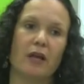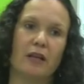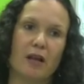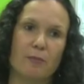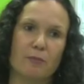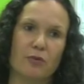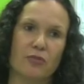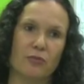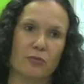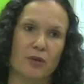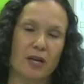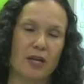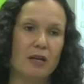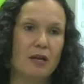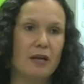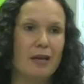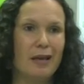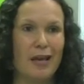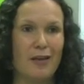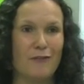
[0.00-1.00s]
And number three,
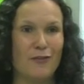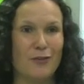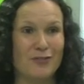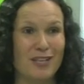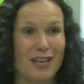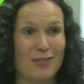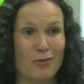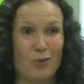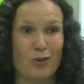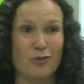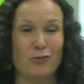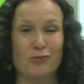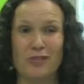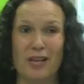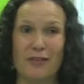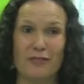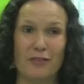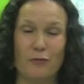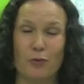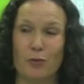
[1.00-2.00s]
if you say that what you're
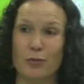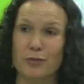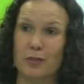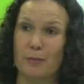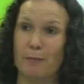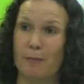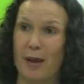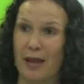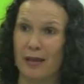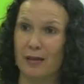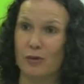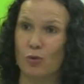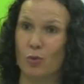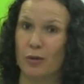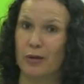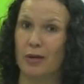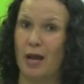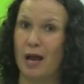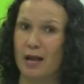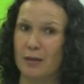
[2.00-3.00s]
saving for is a bike or
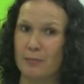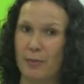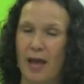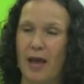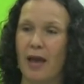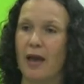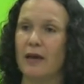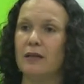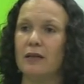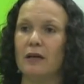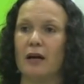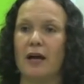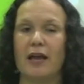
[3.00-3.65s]
an iPad